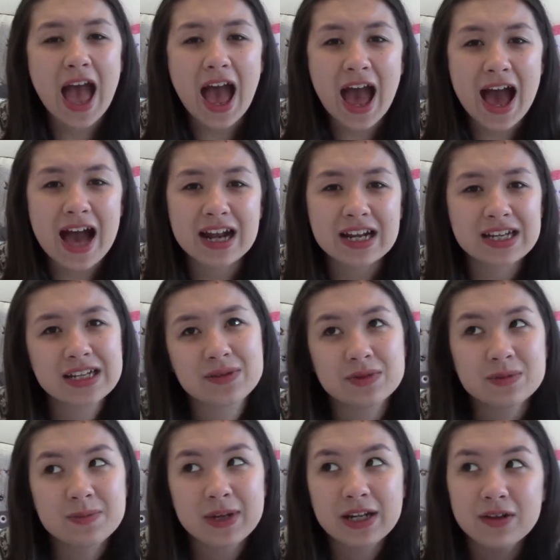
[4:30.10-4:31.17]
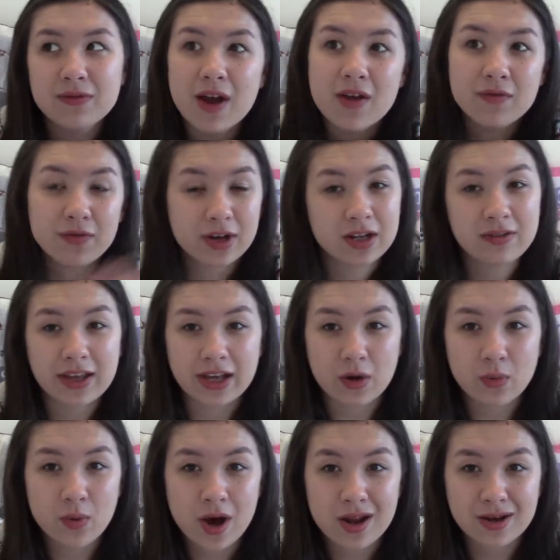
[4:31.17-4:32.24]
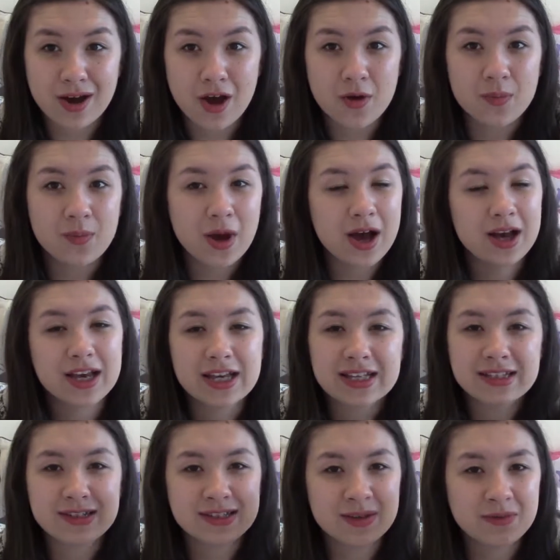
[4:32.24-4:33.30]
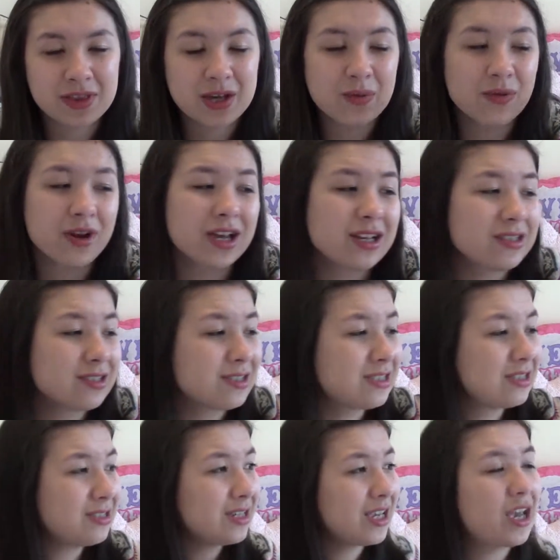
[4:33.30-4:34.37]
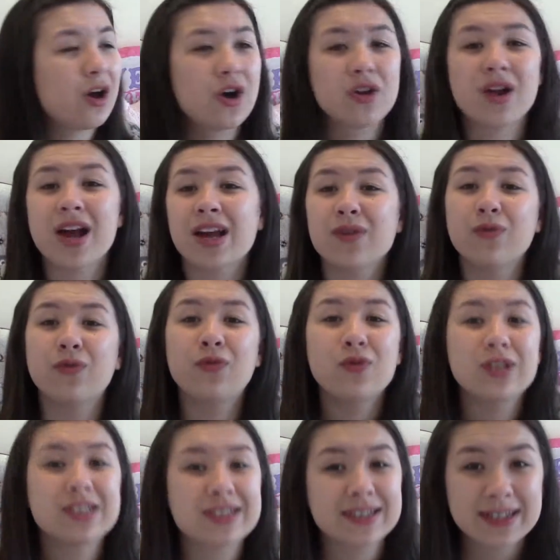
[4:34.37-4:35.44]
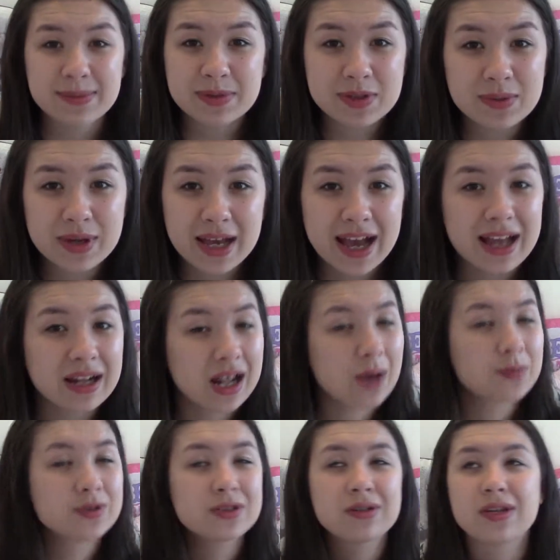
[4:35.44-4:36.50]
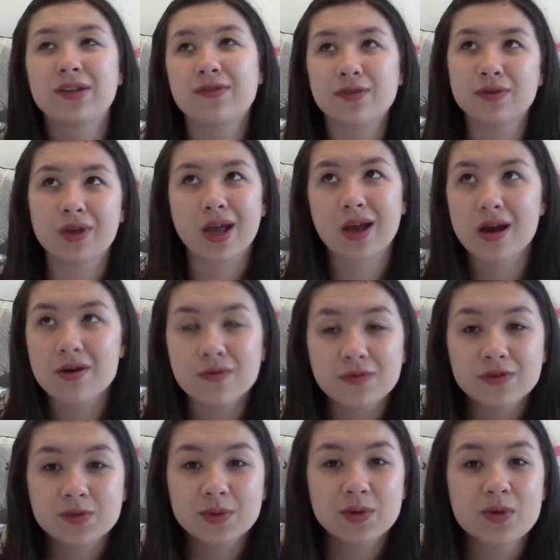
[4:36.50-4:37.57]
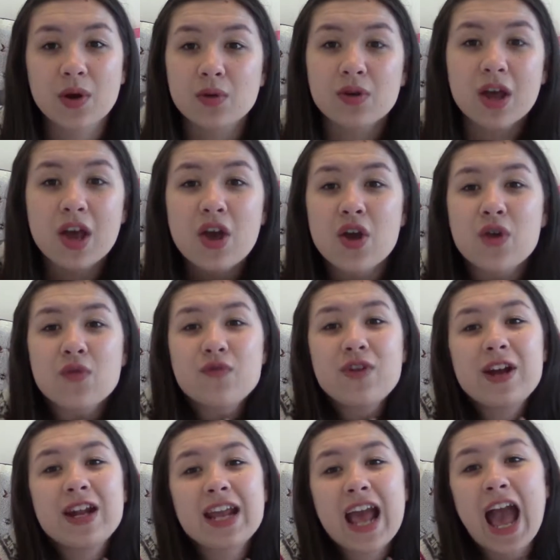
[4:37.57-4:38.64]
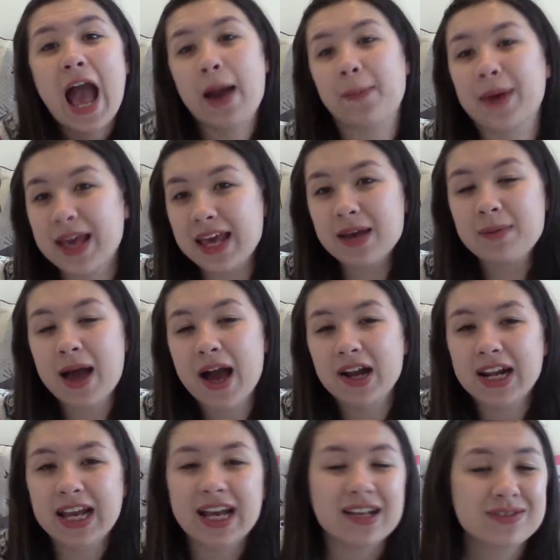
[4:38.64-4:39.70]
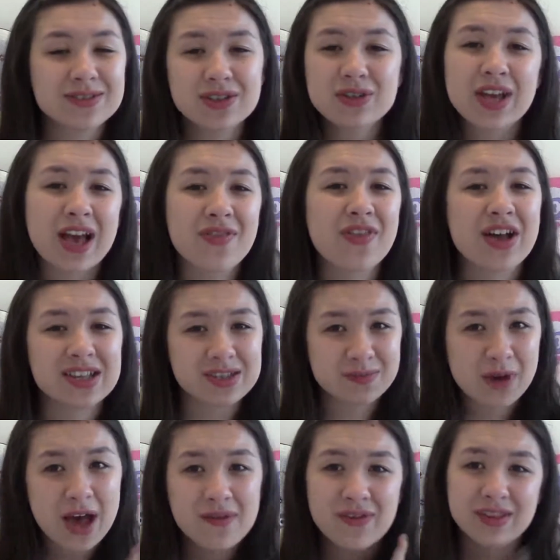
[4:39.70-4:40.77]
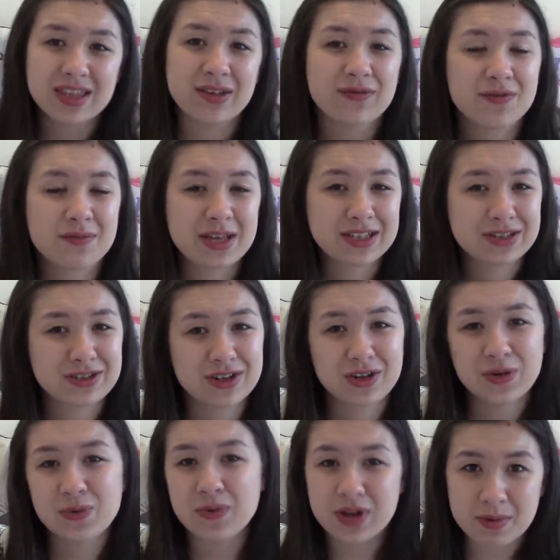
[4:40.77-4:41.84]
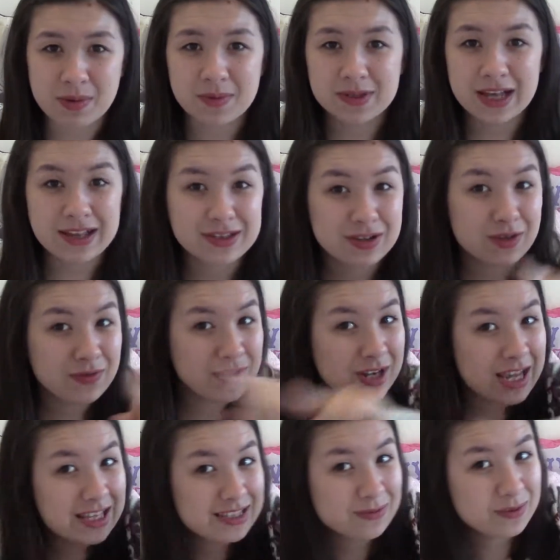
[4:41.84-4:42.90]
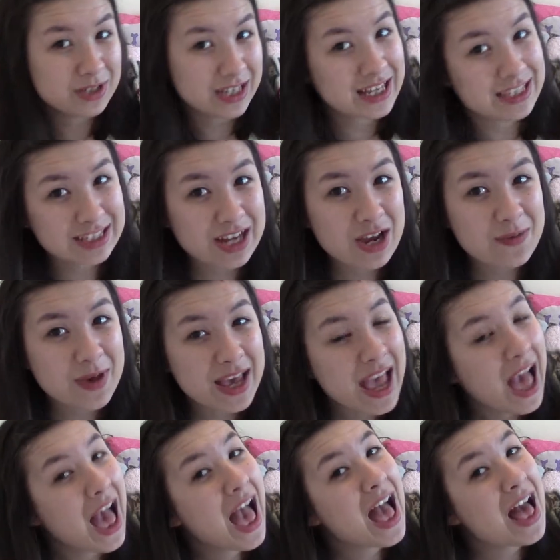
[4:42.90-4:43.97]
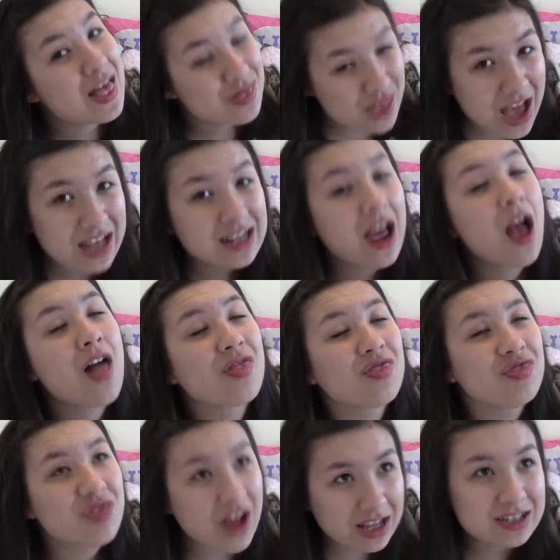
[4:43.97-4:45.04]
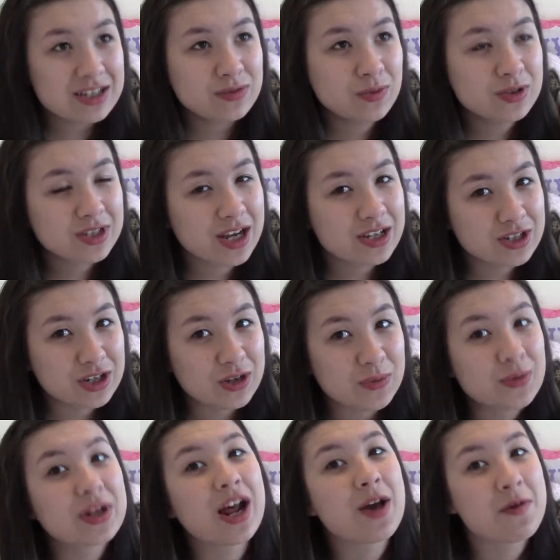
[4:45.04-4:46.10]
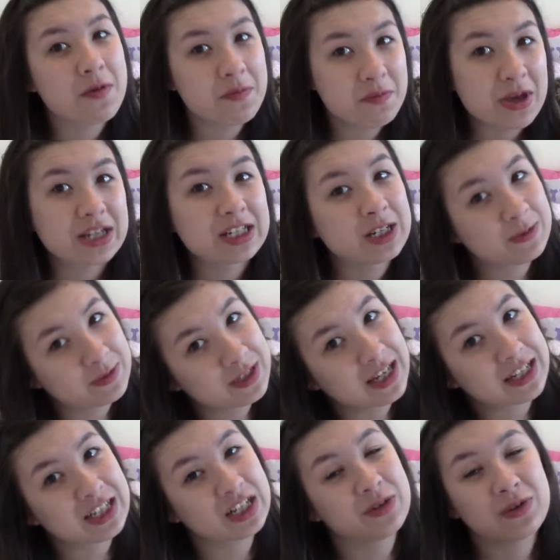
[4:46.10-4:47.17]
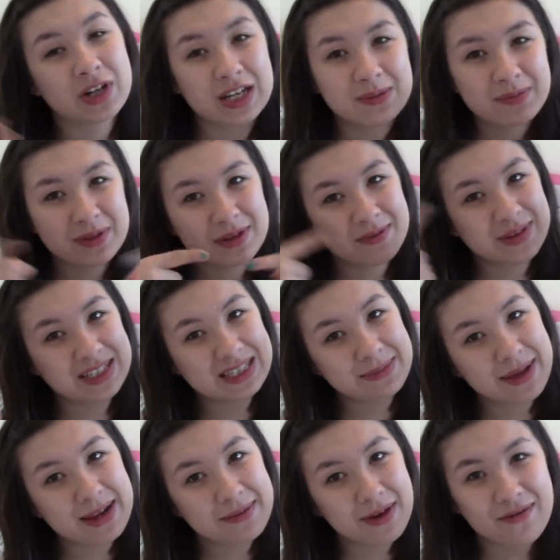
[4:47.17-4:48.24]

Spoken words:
and it was been around for kind of like a while ago, but it's just something where I can just stick it on, I can fall asleep to it and absolutely feel like comfortable and really happy about it. And so yeah, that's the perfect thing for me to do when I'm upset. So if you want to get to know me, then that is what I do when I'm a bit upset and I want to put my smile on my